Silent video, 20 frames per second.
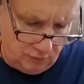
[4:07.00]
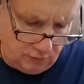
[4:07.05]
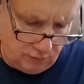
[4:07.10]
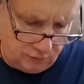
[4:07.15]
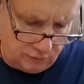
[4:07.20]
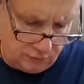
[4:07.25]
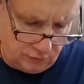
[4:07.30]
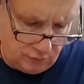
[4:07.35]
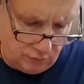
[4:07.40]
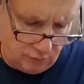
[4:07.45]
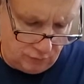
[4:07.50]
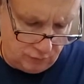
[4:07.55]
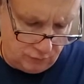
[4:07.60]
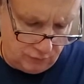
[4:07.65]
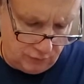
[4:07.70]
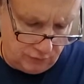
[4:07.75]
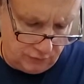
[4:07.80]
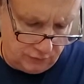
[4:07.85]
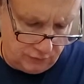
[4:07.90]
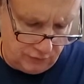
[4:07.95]
So
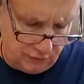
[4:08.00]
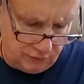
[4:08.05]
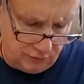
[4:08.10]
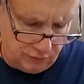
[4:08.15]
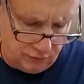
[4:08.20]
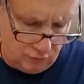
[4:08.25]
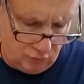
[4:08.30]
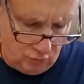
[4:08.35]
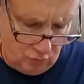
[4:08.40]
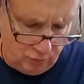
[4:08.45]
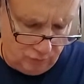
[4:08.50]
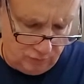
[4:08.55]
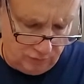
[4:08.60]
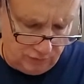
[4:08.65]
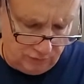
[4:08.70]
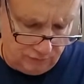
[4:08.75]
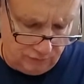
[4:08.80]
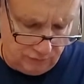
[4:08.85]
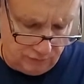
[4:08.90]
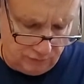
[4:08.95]
it's like they're
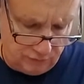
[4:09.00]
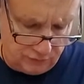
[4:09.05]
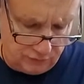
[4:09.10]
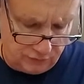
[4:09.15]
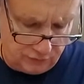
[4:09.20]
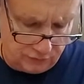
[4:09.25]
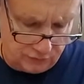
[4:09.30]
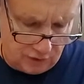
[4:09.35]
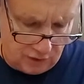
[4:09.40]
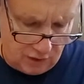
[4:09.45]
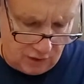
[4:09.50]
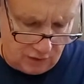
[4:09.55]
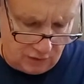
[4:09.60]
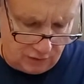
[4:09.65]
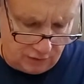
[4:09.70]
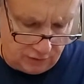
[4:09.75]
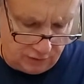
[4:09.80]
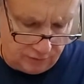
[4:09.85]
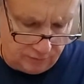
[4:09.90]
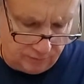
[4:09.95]
normally very
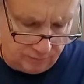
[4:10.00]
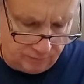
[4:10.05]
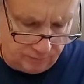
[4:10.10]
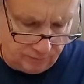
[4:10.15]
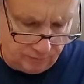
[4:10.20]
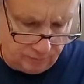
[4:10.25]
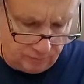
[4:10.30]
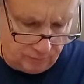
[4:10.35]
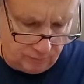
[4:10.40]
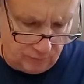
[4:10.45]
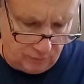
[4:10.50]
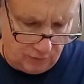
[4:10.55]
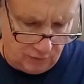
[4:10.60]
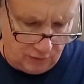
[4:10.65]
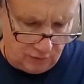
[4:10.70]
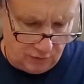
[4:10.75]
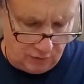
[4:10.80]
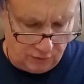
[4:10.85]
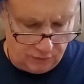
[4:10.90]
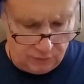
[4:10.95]
solid.
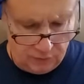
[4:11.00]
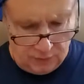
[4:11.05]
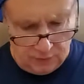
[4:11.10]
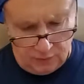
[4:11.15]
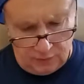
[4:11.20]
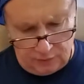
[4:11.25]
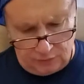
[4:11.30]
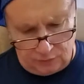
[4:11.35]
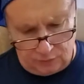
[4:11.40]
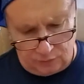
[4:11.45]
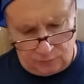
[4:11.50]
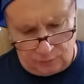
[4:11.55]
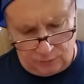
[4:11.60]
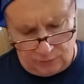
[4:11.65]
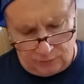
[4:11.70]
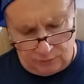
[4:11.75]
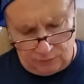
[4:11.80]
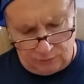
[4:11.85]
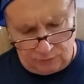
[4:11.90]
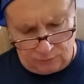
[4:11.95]
And I think like their
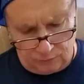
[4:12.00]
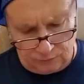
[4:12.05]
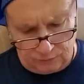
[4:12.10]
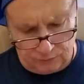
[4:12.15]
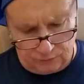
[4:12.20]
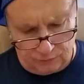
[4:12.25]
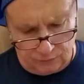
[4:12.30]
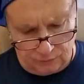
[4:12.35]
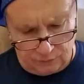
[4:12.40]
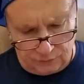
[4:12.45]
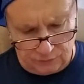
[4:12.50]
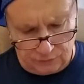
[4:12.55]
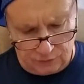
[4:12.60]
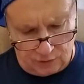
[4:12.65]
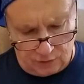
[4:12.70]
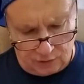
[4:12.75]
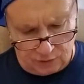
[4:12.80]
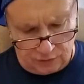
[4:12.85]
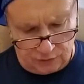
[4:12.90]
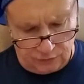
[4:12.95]
parent was very
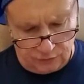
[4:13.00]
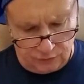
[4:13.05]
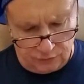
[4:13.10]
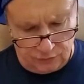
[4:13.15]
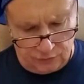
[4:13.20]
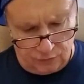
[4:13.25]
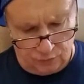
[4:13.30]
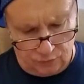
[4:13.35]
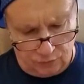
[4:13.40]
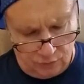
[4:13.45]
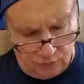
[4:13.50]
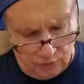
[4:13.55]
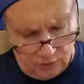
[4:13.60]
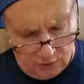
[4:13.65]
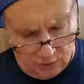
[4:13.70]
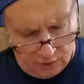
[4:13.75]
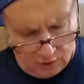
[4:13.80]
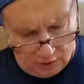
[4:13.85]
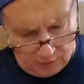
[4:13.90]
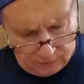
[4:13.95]
solid too.
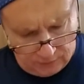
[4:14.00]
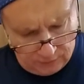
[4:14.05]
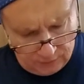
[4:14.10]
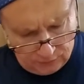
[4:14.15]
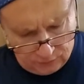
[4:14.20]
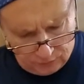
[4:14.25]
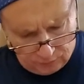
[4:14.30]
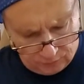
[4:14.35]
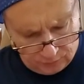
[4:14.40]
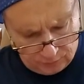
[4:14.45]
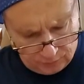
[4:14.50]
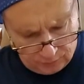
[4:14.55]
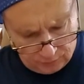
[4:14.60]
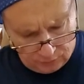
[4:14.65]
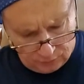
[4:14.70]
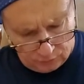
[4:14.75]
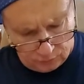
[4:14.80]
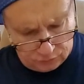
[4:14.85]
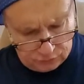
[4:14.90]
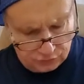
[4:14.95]
I think their
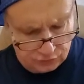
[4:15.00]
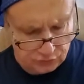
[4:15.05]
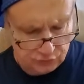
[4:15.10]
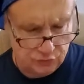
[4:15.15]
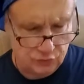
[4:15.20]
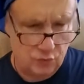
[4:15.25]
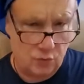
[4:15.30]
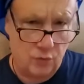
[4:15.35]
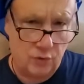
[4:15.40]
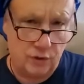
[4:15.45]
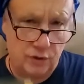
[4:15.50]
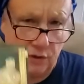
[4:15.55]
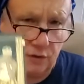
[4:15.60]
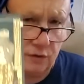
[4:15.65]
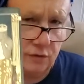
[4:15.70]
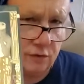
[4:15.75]
parent was stoic.